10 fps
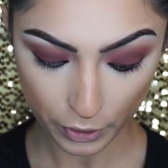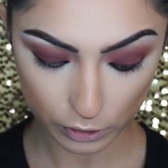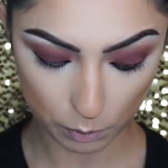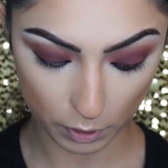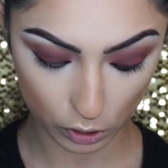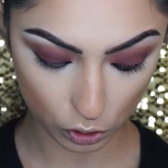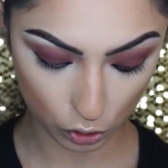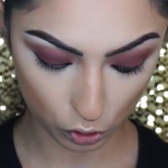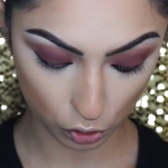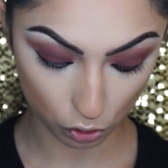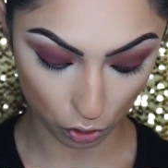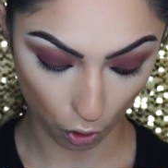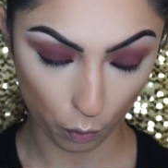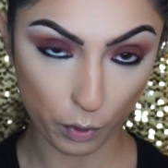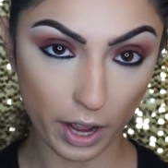to be
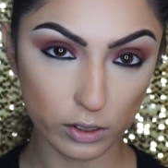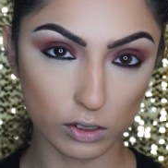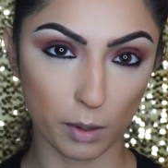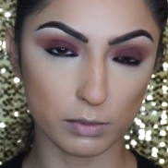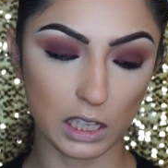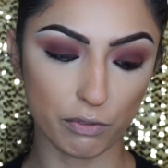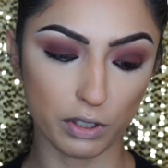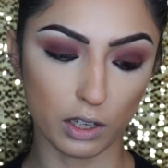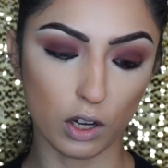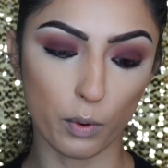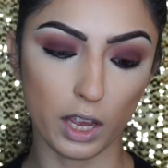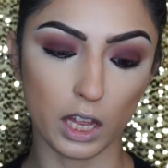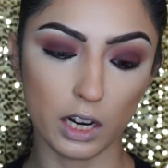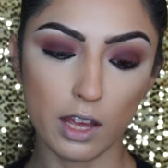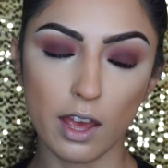so red, so I'm definitely going to go in